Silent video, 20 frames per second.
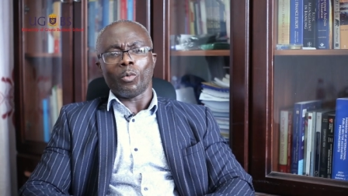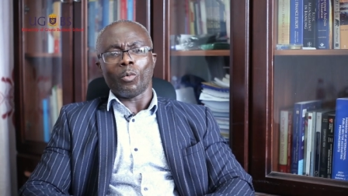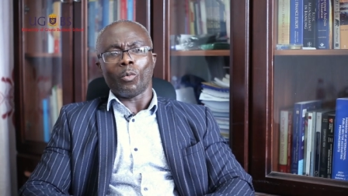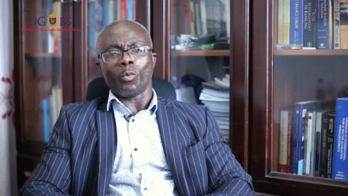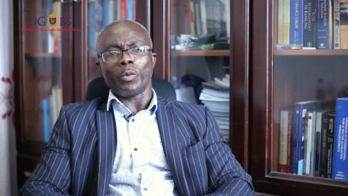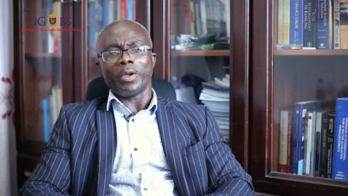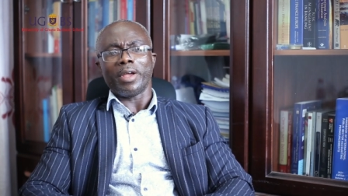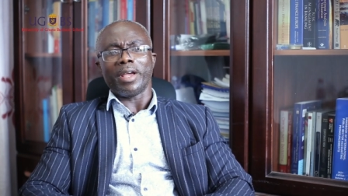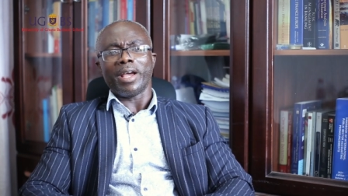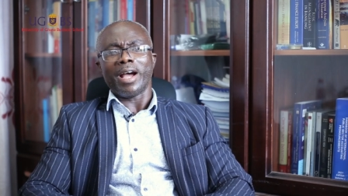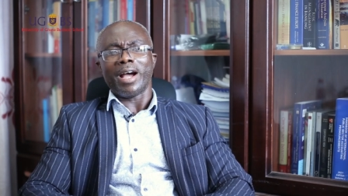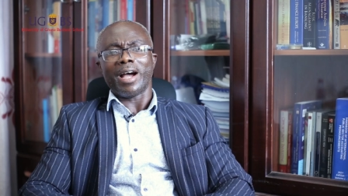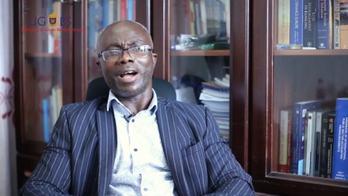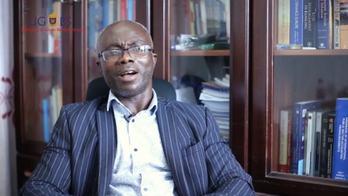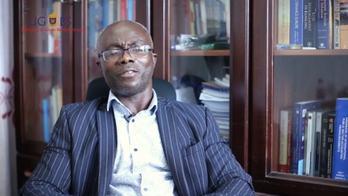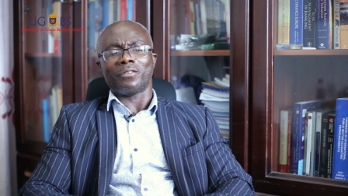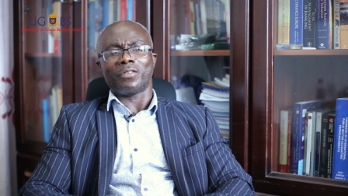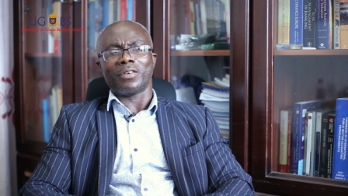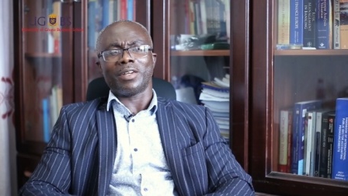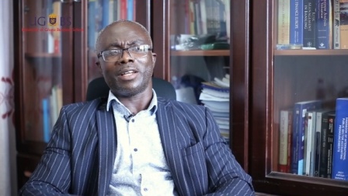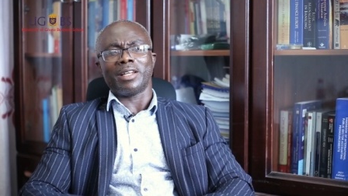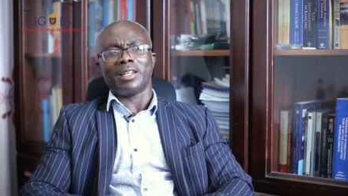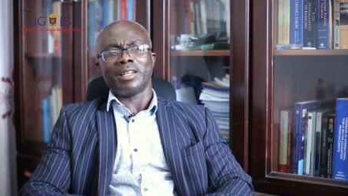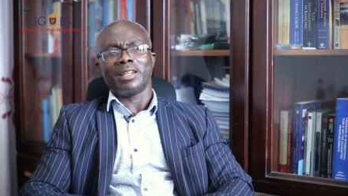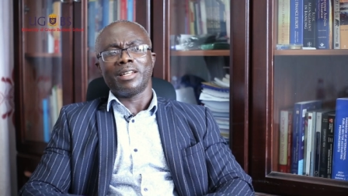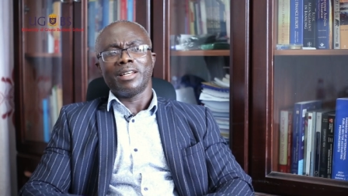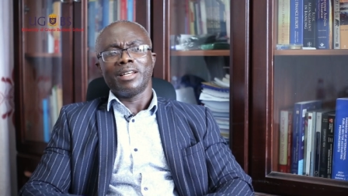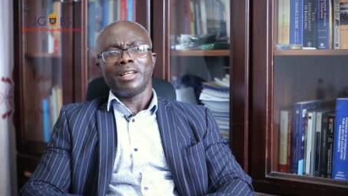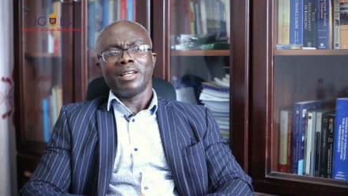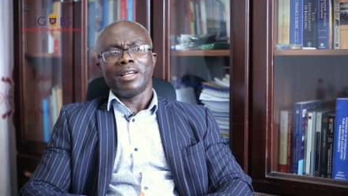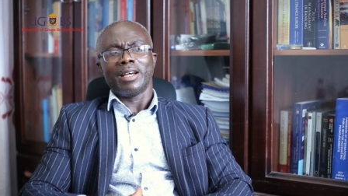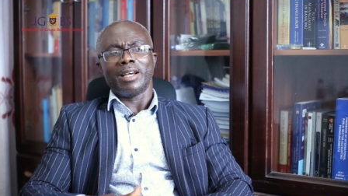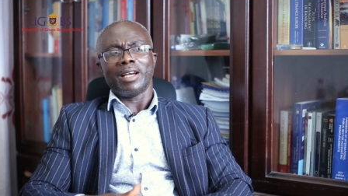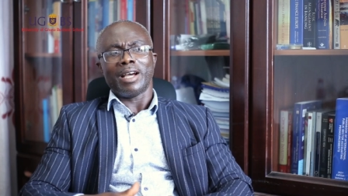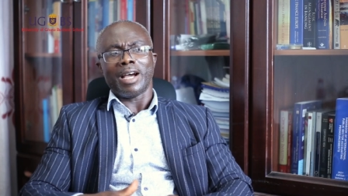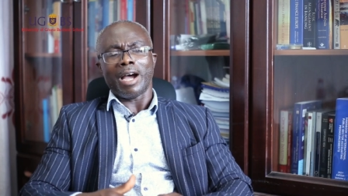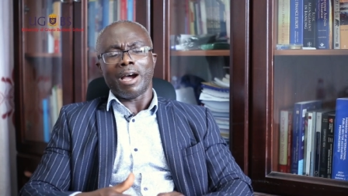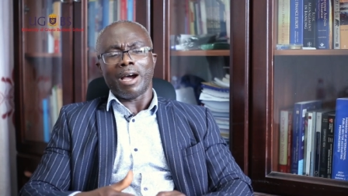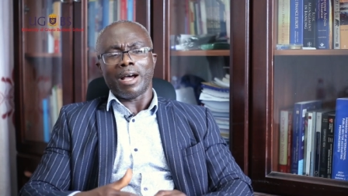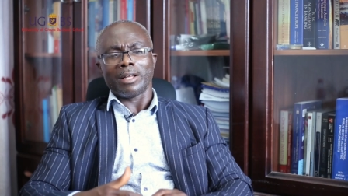we're having
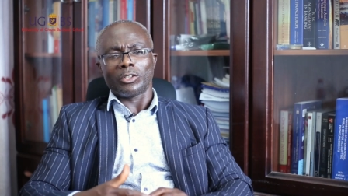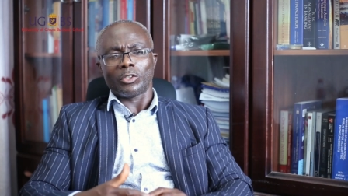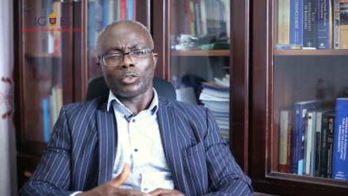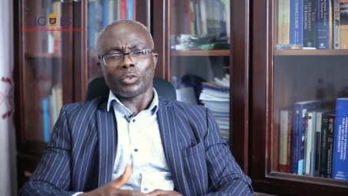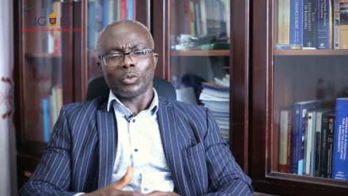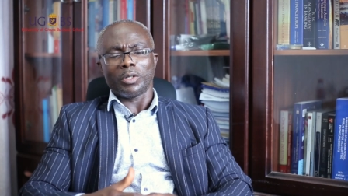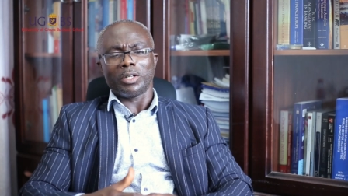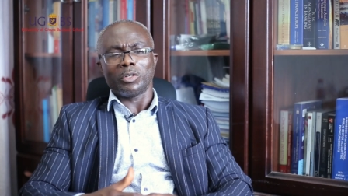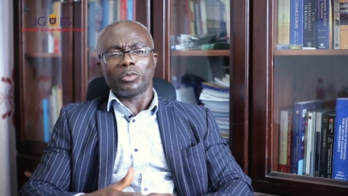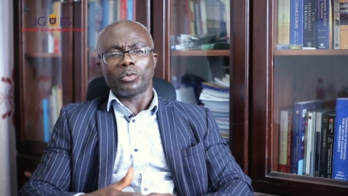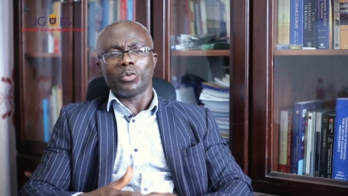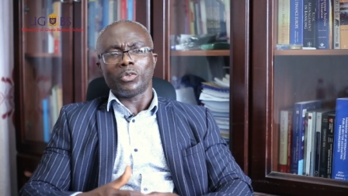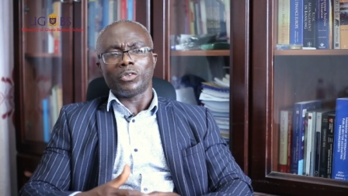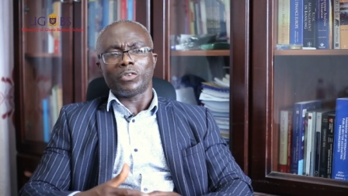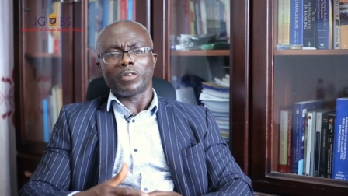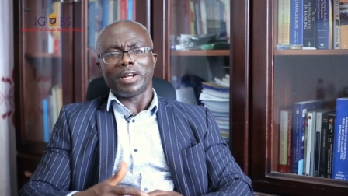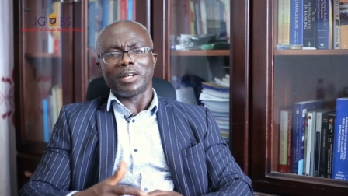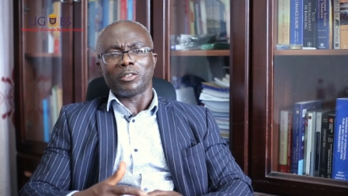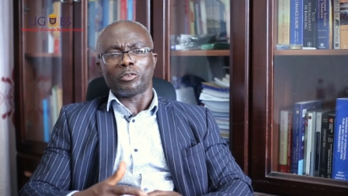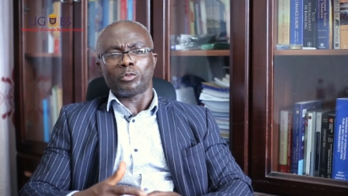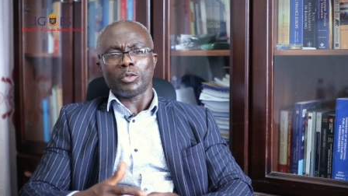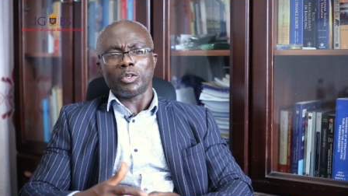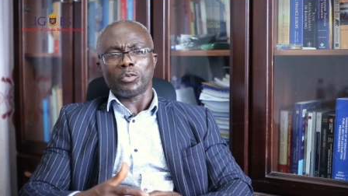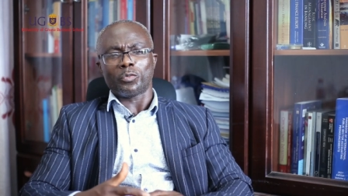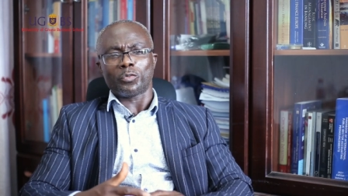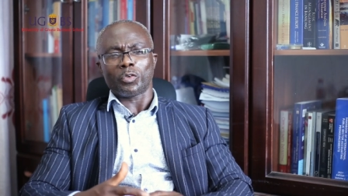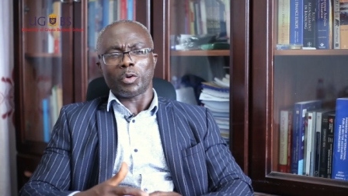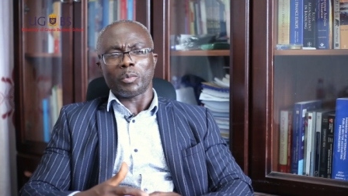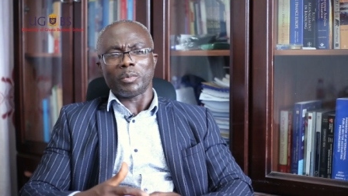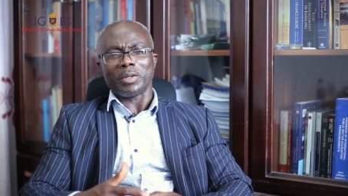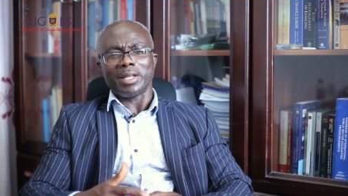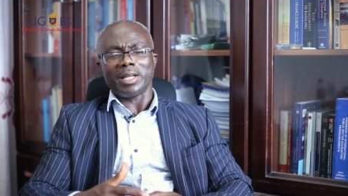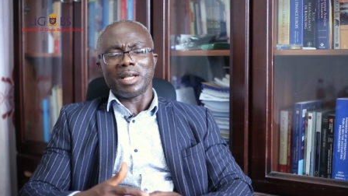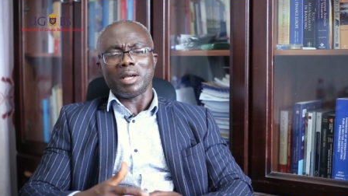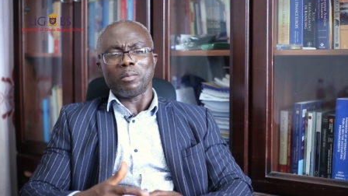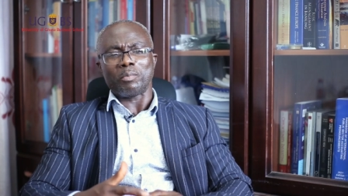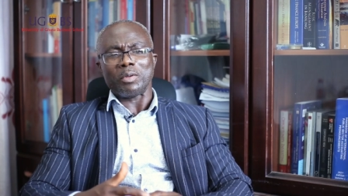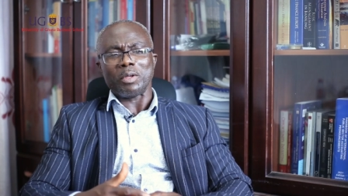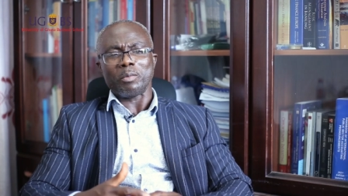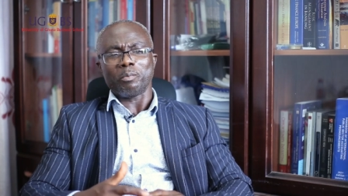our students who graduate from
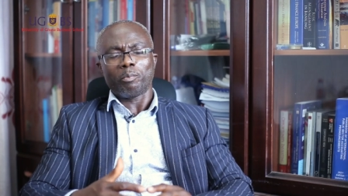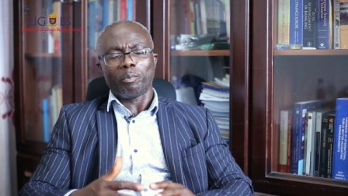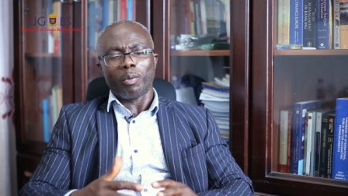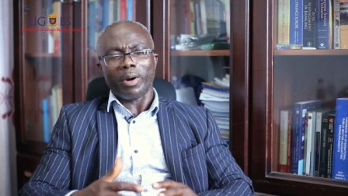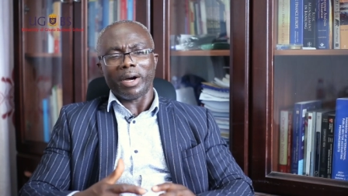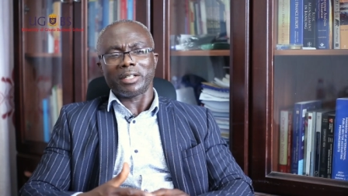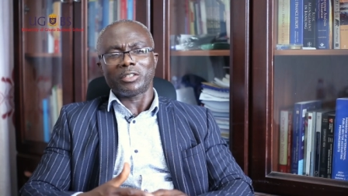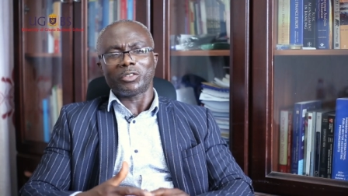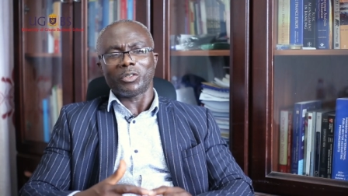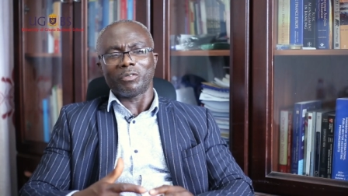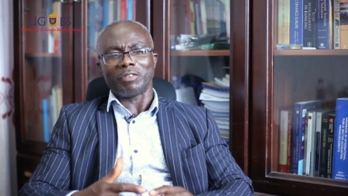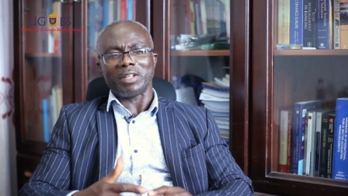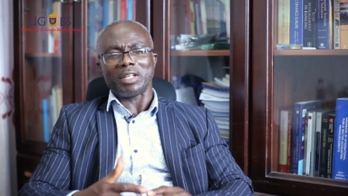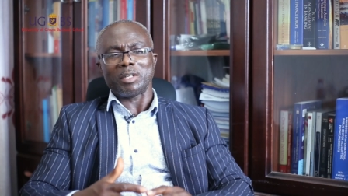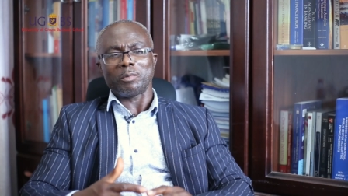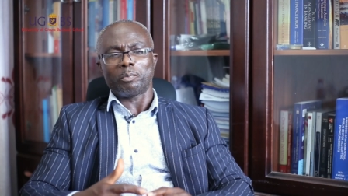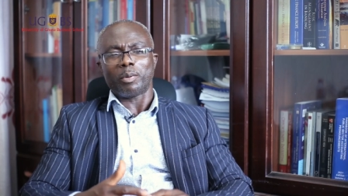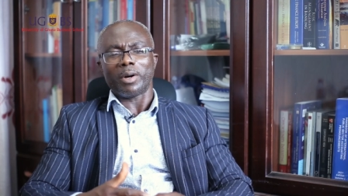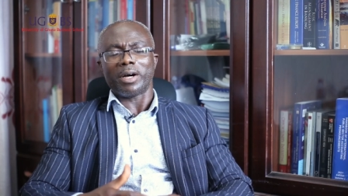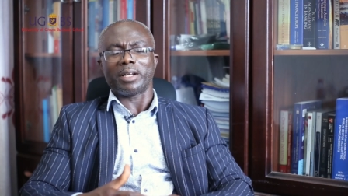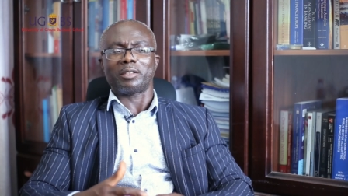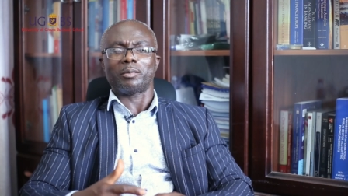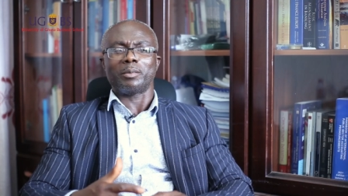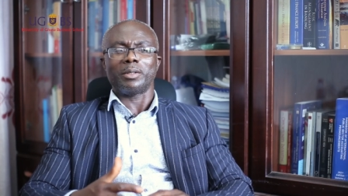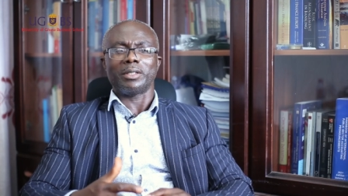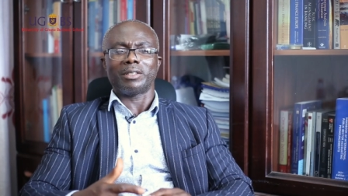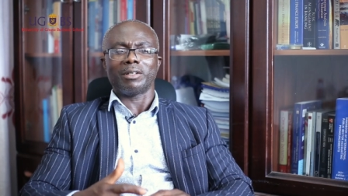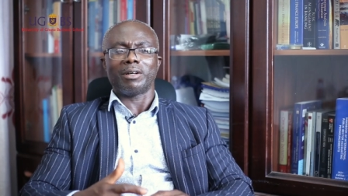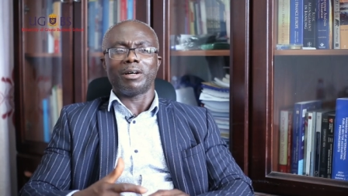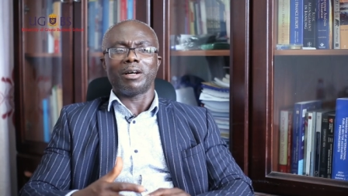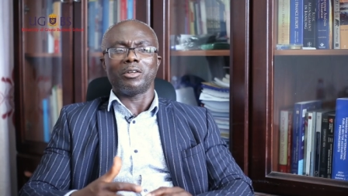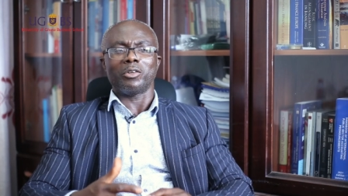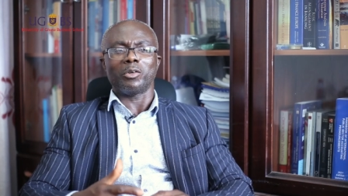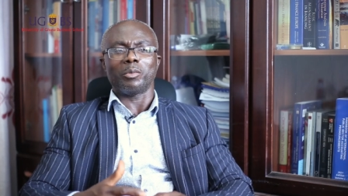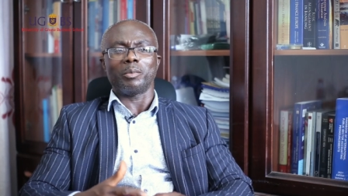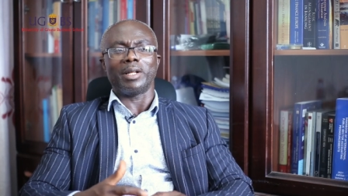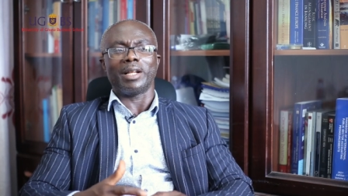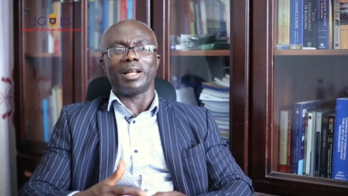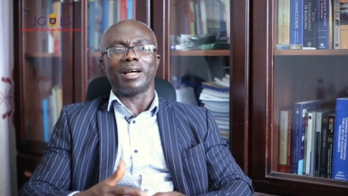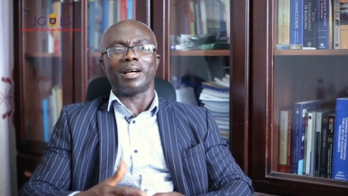here being part of the department, our
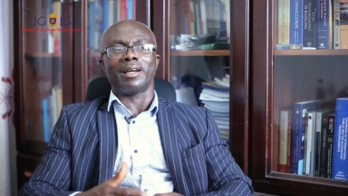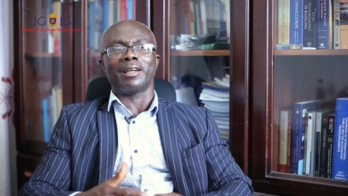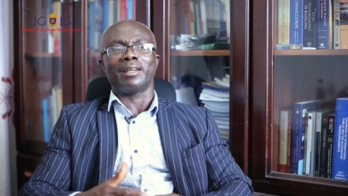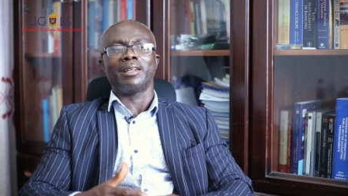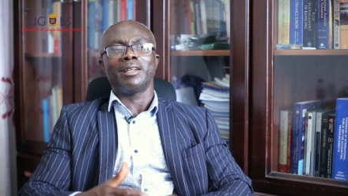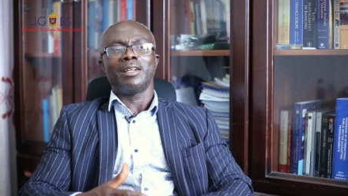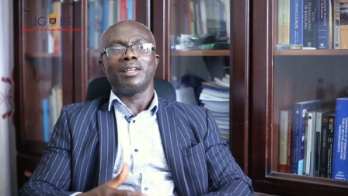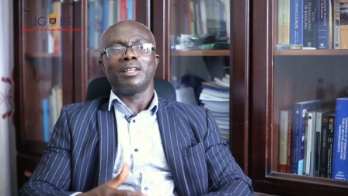alumni.